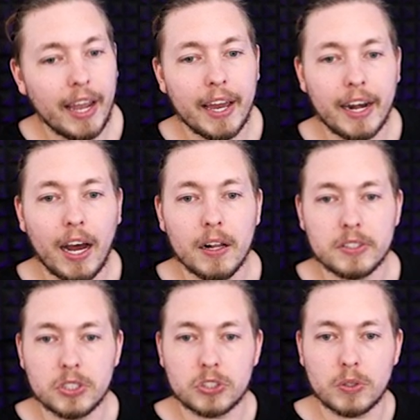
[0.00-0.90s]
and I'll
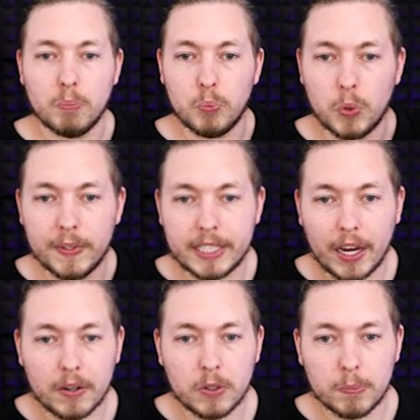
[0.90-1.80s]
just move it
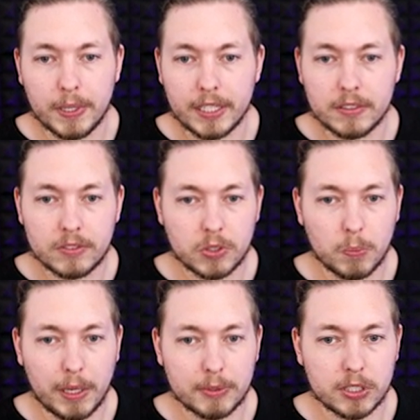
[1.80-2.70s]
down a little bit. So
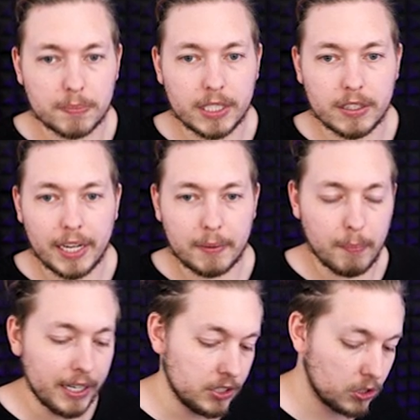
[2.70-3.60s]
maybe something like
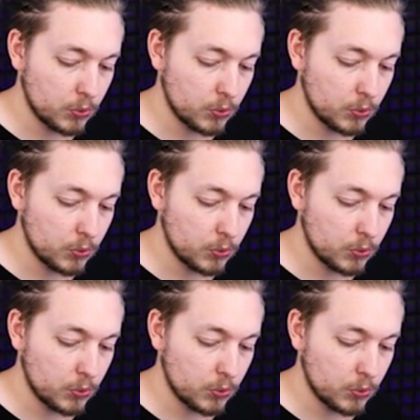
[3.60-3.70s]
minus